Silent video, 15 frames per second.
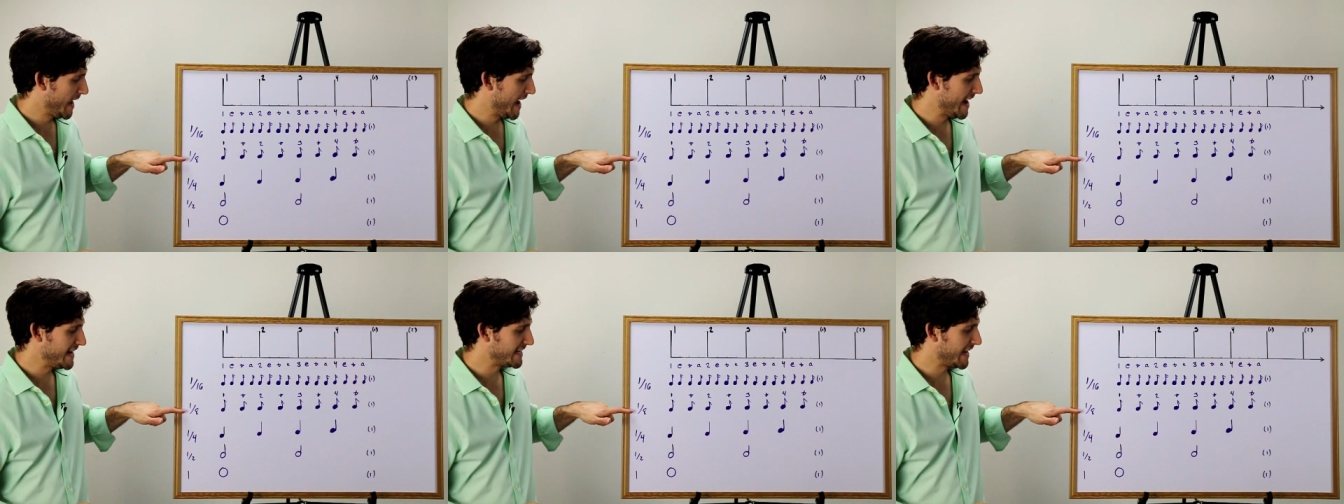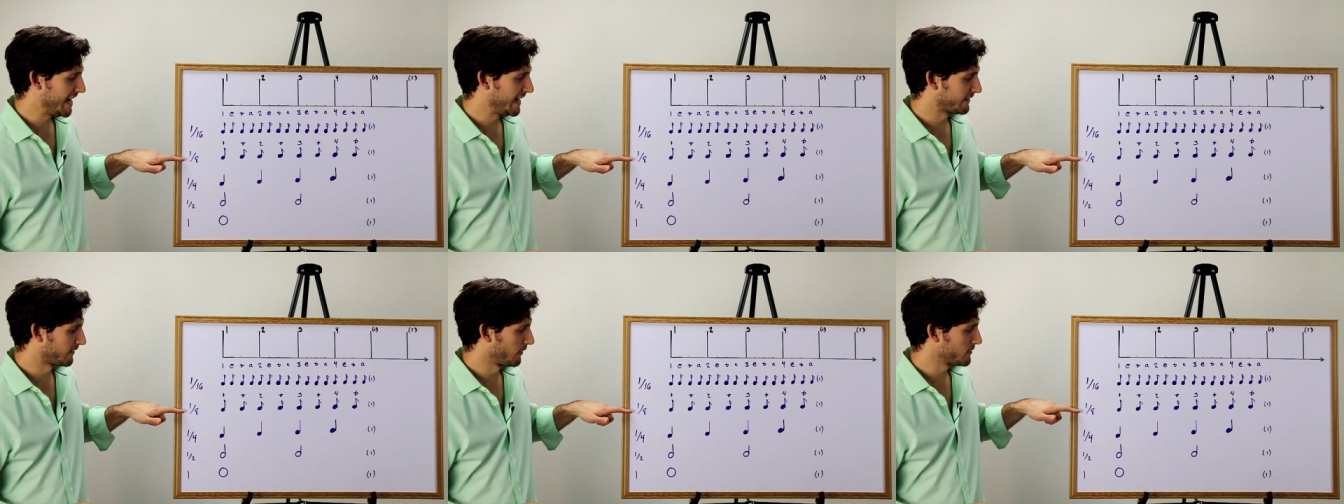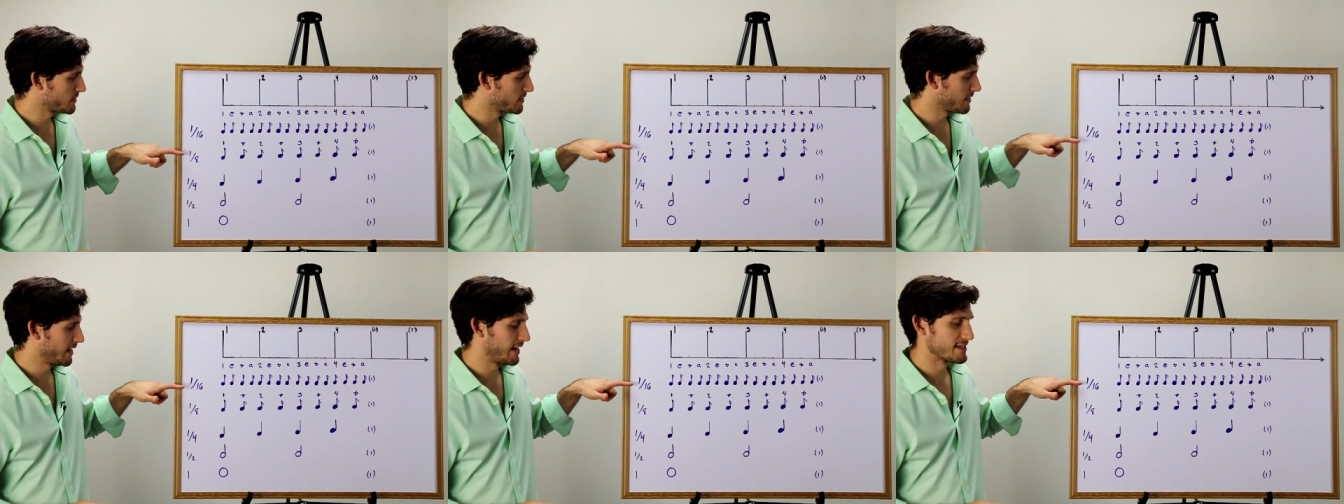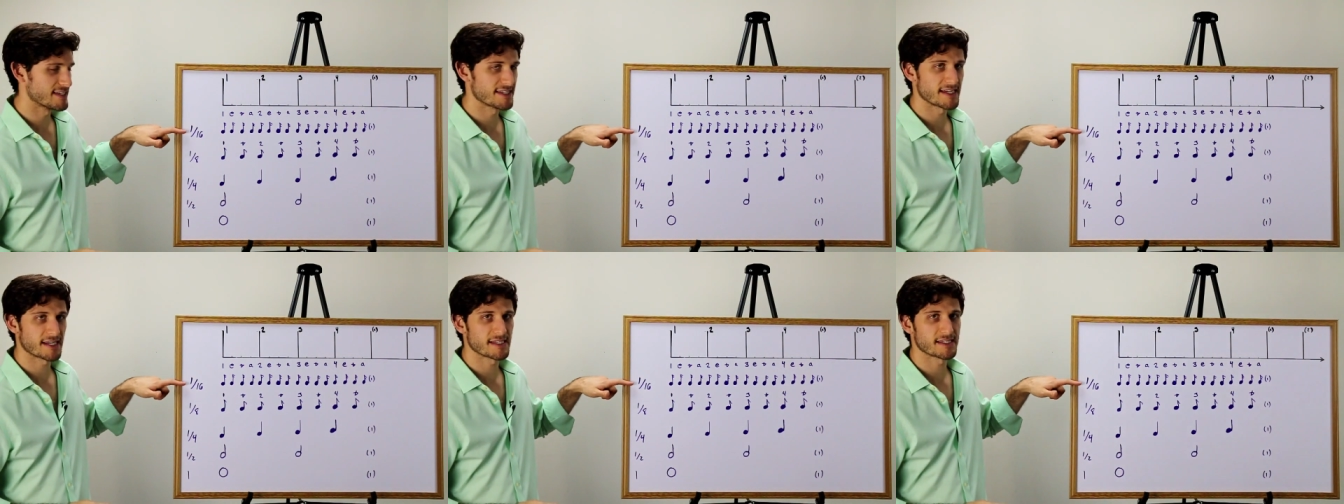8 eighth notes, and
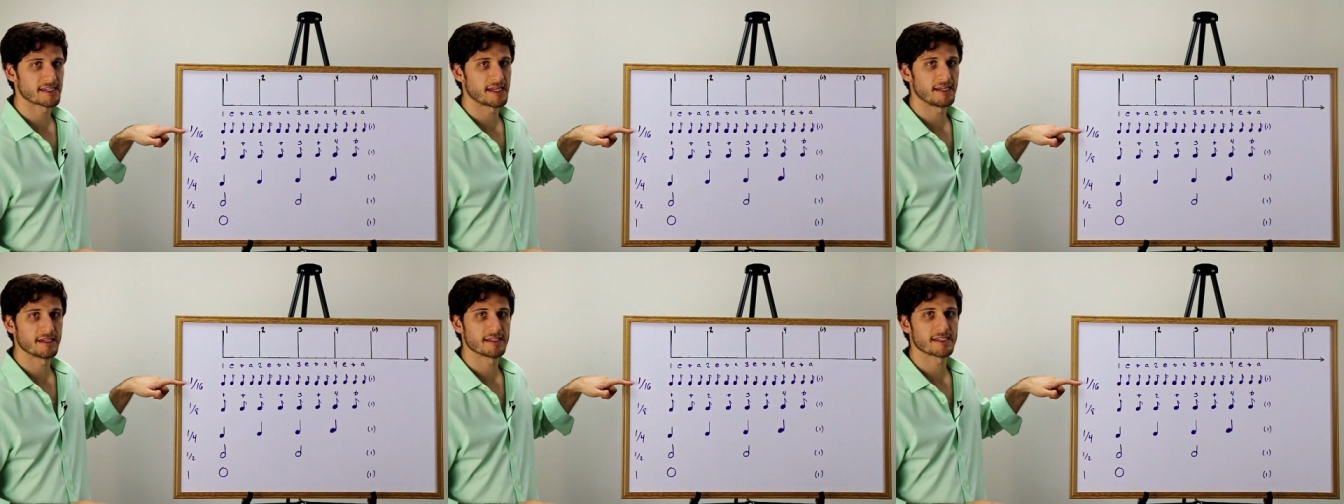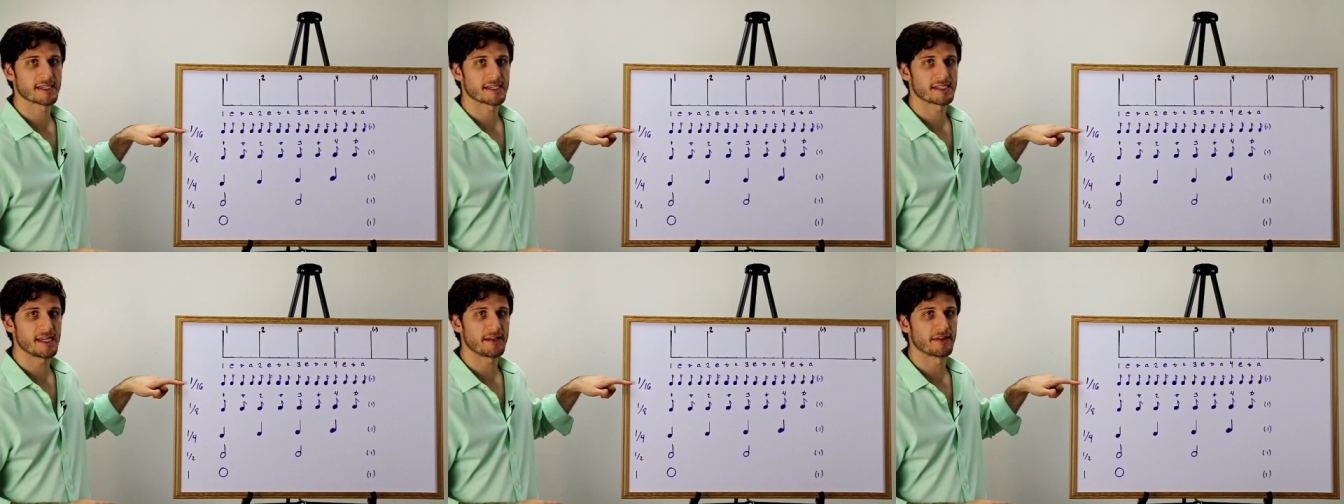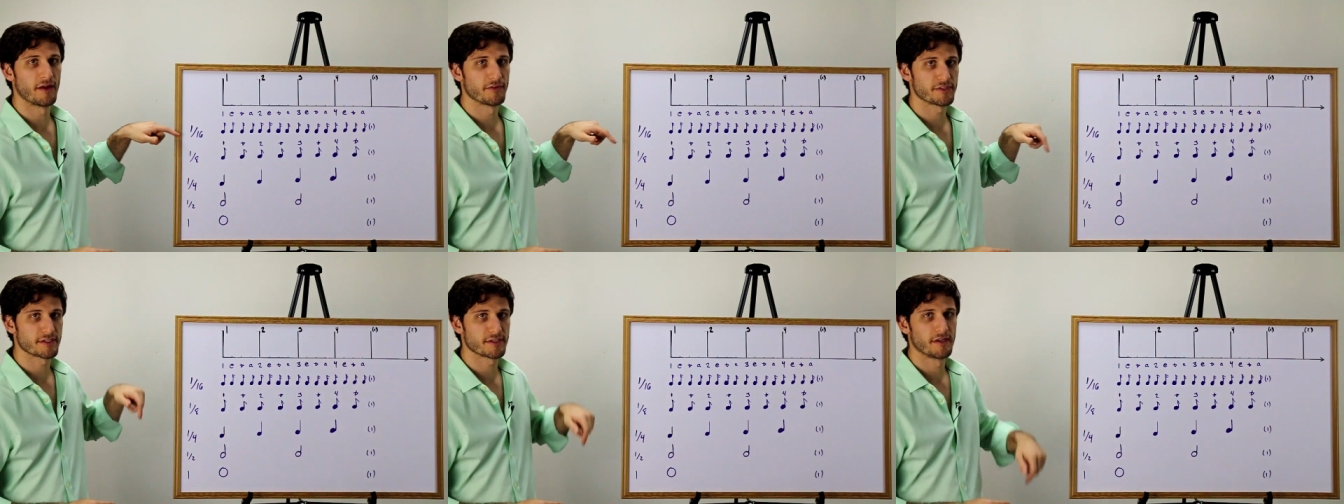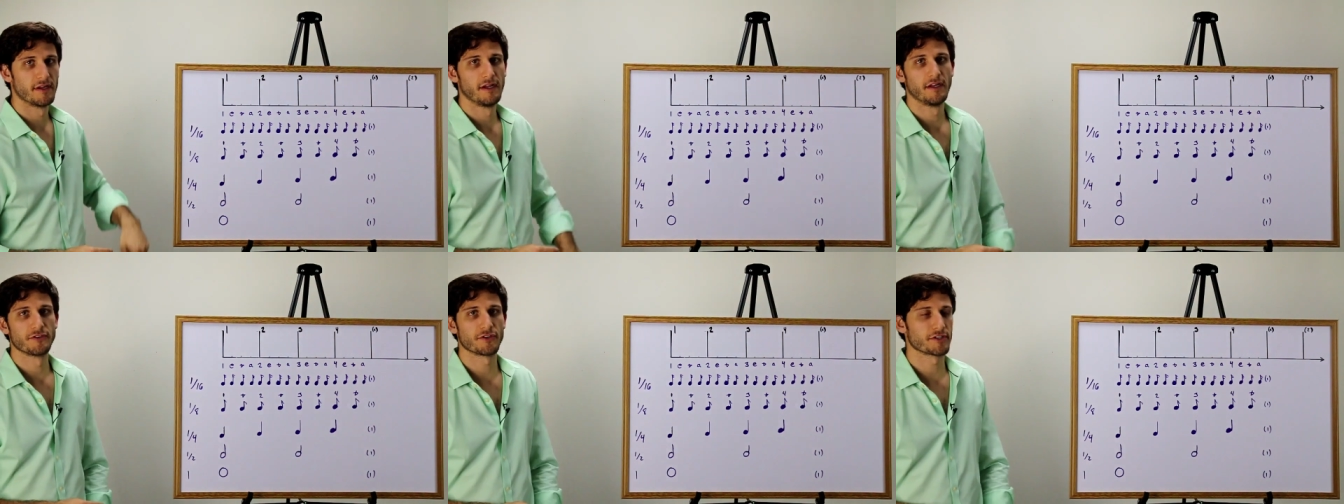16 16th notes,
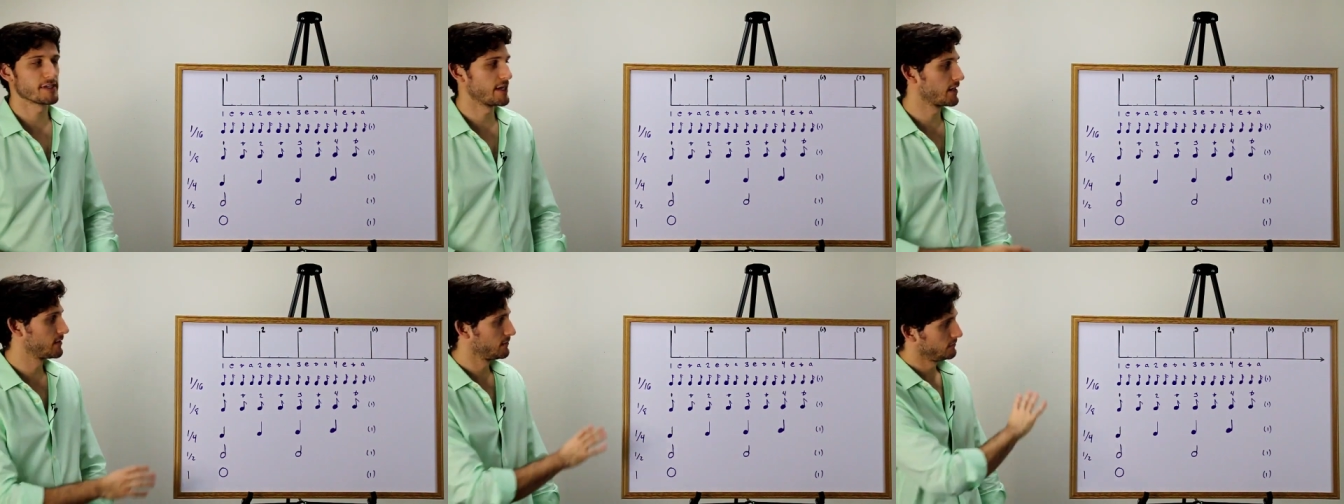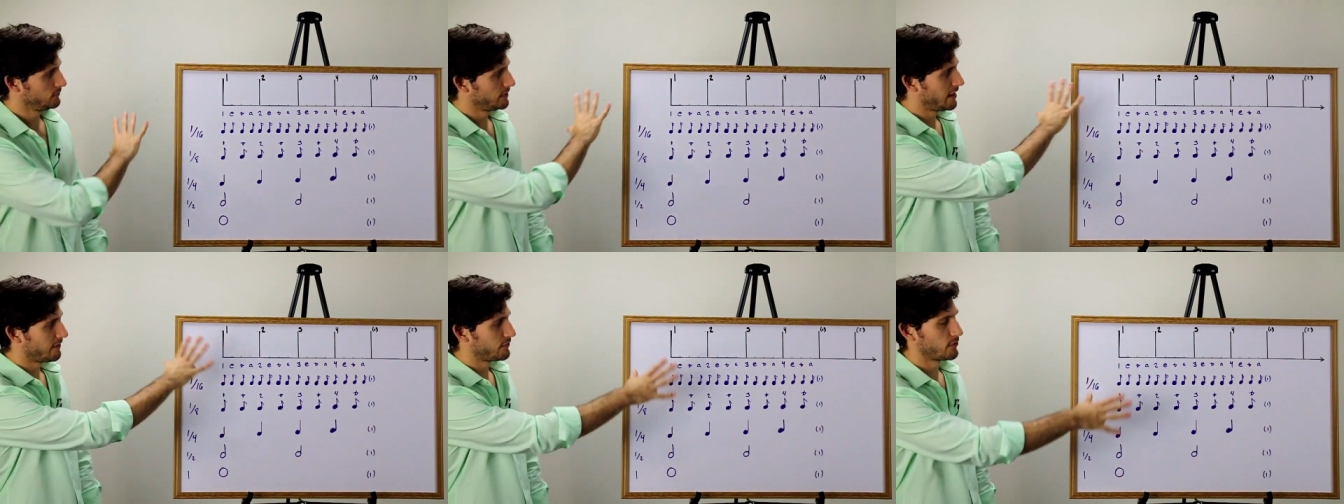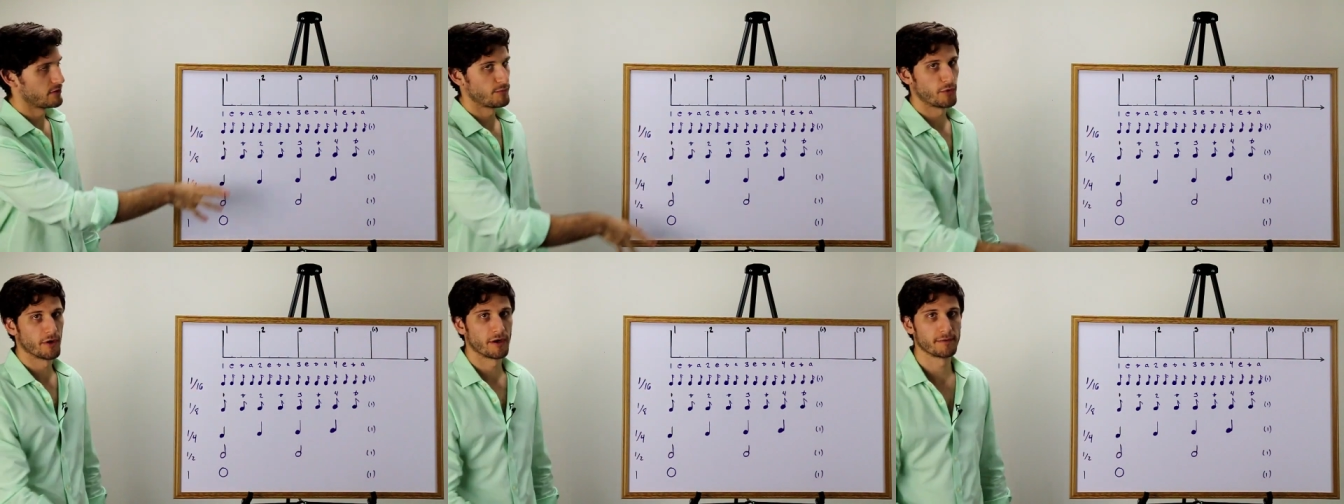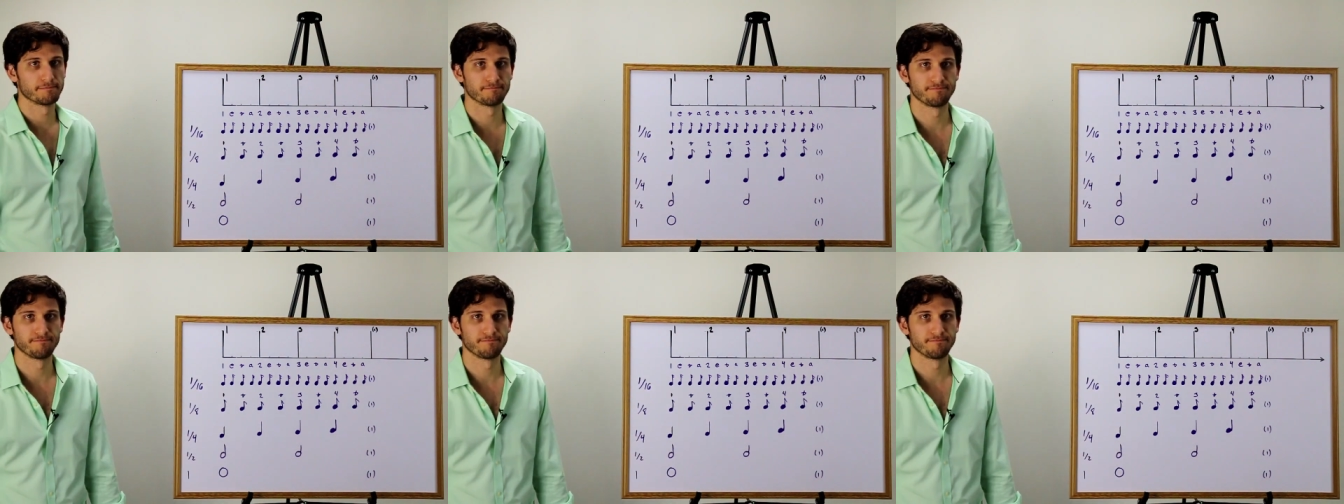just like we have here on the board.